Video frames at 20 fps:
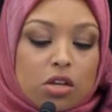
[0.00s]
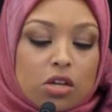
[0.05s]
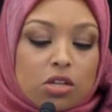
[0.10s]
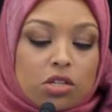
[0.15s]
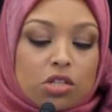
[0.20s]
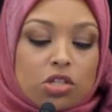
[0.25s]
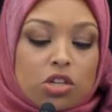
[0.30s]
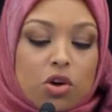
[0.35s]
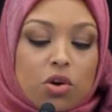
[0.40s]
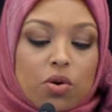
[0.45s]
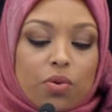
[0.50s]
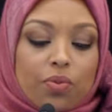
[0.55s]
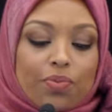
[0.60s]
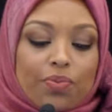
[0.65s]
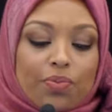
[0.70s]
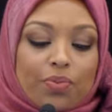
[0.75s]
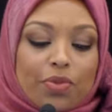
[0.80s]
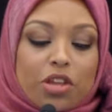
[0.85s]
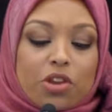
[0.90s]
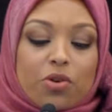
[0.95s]

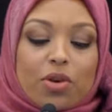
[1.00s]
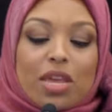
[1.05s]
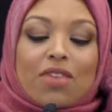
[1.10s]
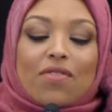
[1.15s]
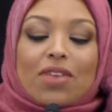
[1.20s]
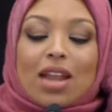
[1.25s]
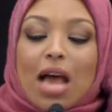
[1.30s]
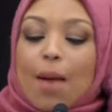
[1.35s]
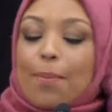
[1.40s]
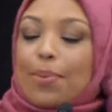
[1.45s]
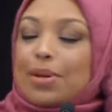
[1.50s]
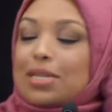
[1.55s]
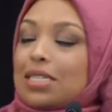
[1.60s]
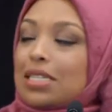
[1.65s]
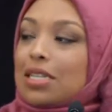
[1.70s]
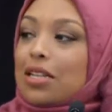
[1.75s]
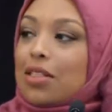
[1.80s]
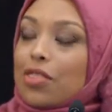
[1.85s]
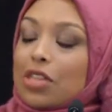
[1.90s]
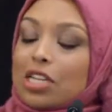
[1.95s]
So, even up
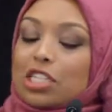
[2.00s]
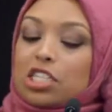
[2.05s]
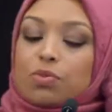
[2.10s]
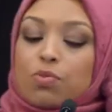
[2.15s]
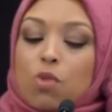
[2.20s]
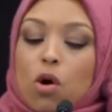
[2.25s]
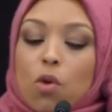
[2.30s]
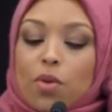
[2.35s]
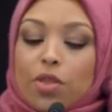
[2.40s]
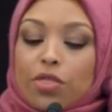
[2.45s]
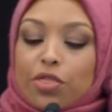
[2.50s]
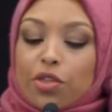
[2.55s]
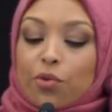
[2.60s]
until this moment,